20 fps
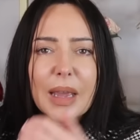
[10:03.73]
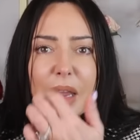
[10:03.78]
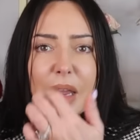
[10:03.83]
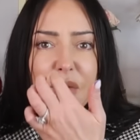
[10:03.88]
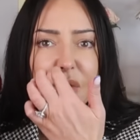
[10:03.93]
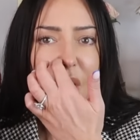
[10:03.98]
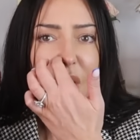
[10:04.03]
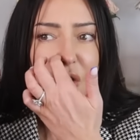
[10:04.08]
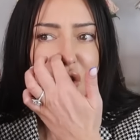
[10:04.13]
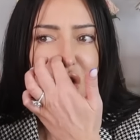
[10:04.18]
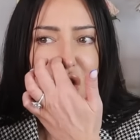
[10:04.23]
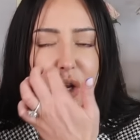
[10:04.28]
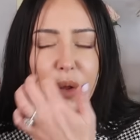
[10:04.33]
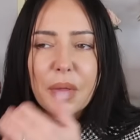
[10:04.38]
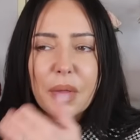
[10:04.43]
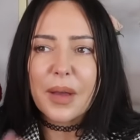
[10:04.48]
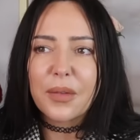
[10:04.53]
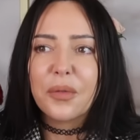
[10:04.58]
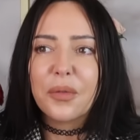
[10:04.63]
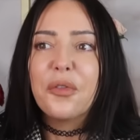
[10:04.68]
even though
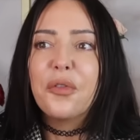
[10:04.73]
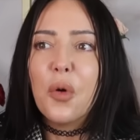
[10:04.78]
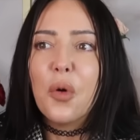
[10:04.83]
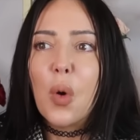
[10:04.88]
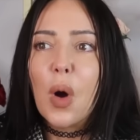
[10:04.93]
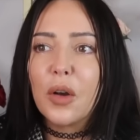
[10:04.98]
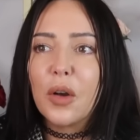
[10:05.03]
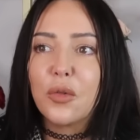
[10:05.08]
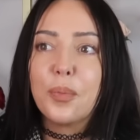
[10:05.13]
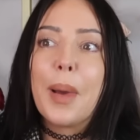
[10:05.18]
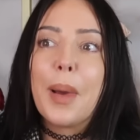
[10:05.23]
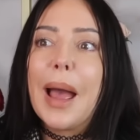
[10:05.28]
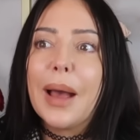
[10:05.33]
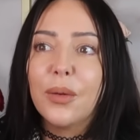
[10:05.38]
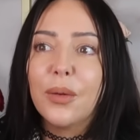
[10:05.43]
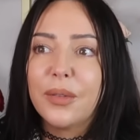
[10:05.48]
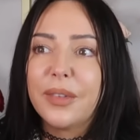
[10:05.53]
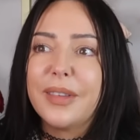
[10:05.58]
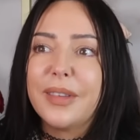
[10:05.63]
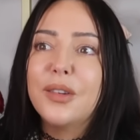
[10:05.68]

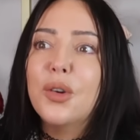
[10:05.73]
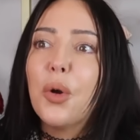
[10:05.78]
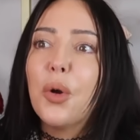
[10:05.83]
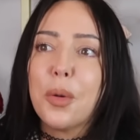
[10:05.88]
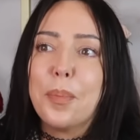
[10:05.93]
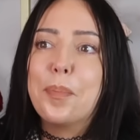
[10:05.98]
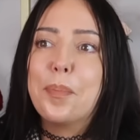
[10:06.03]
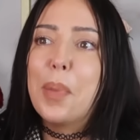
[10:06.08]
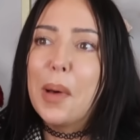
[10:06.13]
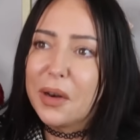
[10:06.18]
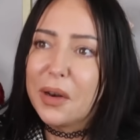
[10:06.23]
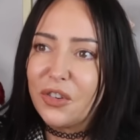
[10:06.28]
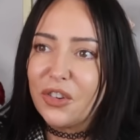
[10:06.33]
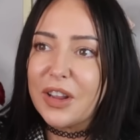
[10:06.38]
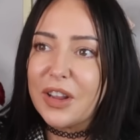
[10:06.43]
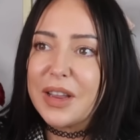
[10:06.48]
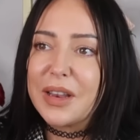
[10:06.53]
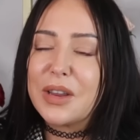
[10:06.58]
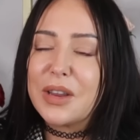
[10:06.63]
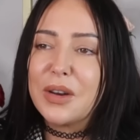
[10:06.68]
£2,400 is not a
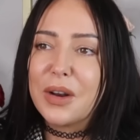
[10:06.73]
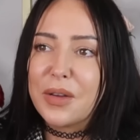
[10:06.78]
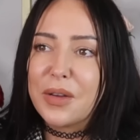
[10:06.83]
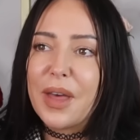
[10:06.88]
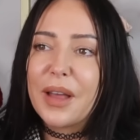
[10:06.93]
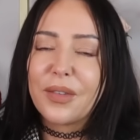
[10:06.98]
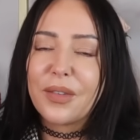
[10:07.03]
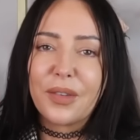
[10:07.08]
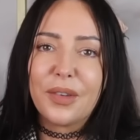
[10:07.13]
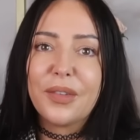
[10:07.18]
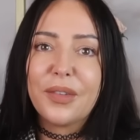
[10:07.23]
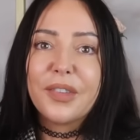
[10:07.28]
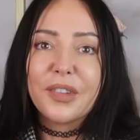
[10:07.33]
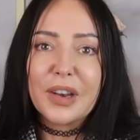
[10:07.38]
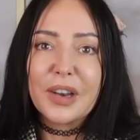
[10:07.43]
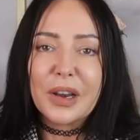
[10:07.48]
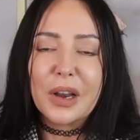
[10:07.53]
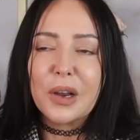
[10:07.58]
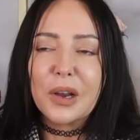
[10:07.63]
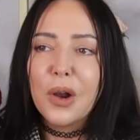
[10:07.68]
budget, you know, that's
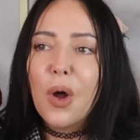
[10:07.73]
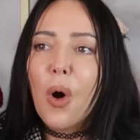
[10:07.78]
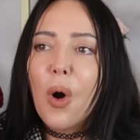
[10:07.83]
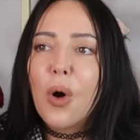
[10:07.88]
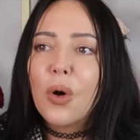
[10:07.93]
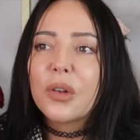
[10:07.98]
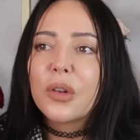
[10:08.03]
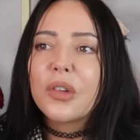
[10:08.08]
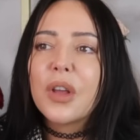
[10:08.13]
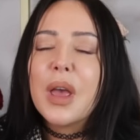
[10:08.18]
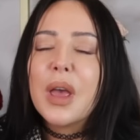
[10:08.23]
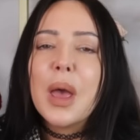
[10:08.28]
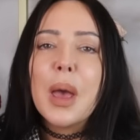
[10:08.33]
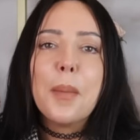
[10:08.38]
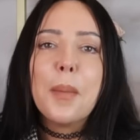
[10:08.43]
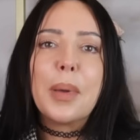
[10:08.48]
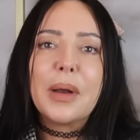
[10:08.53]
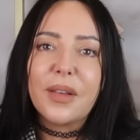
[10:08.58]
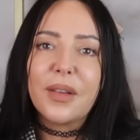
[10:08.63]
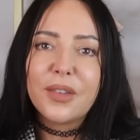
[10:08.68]
still a lot,
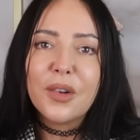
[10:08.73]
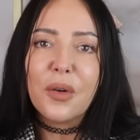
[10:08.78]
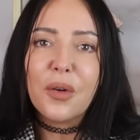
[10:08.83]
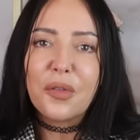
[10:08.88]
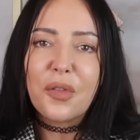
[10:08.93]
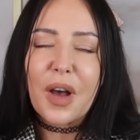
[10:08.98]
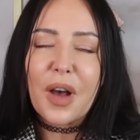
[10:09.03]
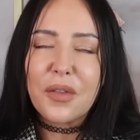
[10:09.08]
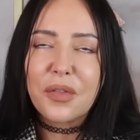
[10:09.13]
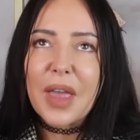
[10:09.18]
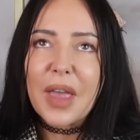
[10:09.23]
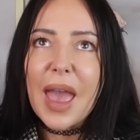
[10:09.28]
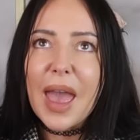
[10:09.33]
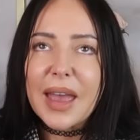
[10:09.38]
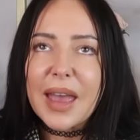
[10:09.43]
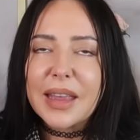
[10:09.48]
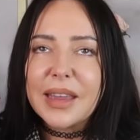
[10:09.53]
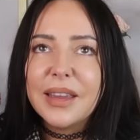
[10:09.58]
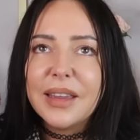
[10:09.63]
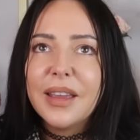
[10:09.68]
but it's not
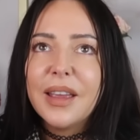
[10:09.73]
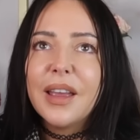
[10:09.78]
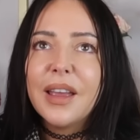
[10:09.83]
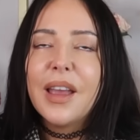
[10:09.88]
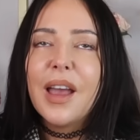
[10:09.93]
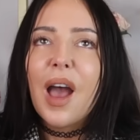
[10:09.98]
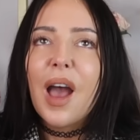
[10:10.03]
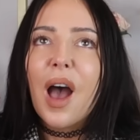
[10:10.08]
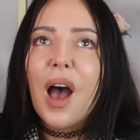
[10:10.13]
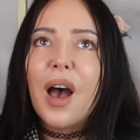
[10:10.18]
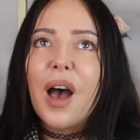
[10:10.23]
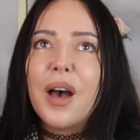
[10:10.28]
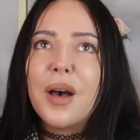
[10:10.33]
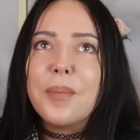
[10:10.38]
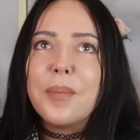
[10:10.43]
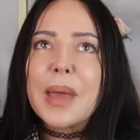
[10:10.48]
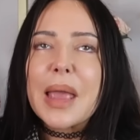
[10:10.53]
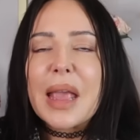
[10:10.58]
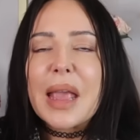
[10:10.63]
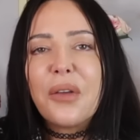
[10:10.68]
5k,
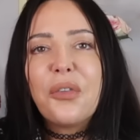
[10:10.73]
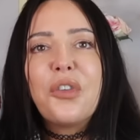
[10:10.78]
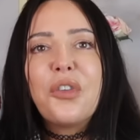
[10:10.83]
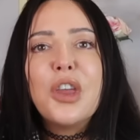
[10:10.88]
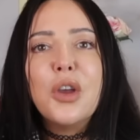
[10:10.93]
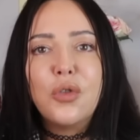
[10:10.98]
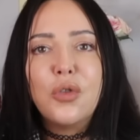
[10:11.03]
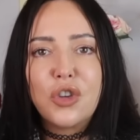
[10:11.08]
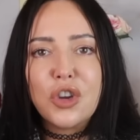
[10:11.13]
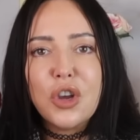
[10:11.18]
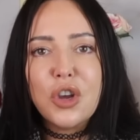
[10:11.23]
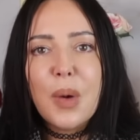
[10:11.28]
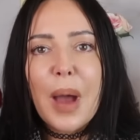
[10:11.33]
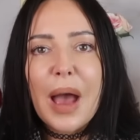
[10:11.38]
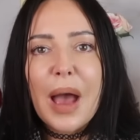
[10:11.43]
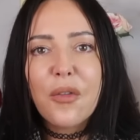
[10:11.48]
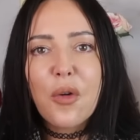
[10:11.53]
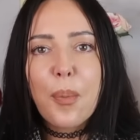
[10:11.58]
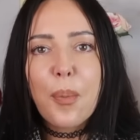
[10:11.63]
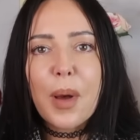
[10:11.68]
If you do
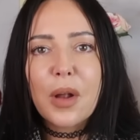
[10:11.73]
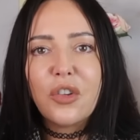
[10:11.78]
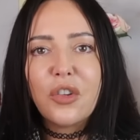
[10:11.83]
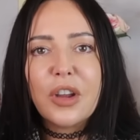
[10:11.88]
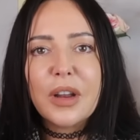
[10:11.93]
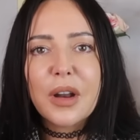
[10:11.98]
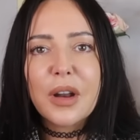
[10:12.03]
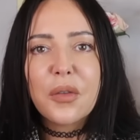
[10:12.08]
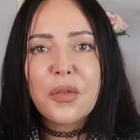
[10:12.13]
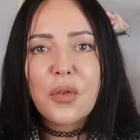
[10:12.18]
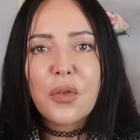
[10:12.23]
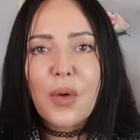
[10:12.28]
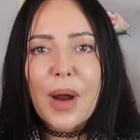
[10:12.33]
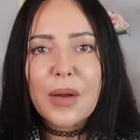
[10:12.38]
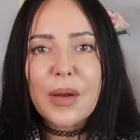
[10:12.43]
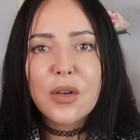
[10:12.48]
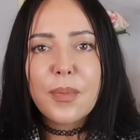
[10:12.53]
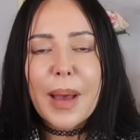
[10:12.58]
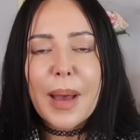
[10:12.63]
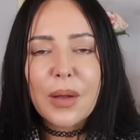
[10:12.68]
have a budget of
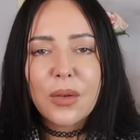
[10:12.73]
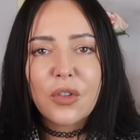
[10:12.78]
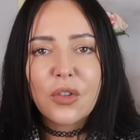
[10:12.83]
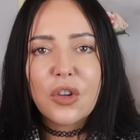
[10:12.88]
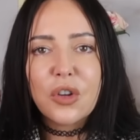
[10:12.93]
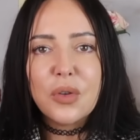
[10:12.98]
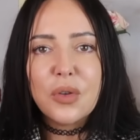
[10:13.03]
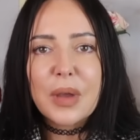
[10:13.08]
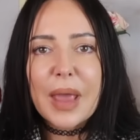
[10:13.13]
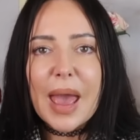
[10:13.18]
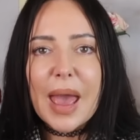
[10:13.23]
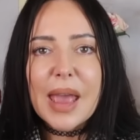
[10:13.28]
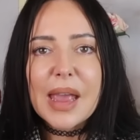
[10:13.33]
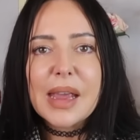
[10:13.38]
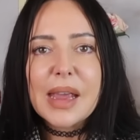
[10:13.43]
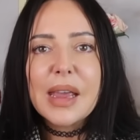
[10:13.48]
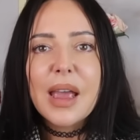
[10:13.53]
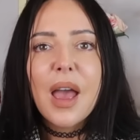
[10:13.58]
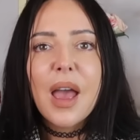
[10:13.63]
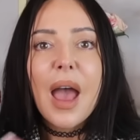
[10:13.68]
around about
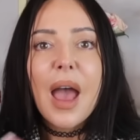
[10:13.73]
2k,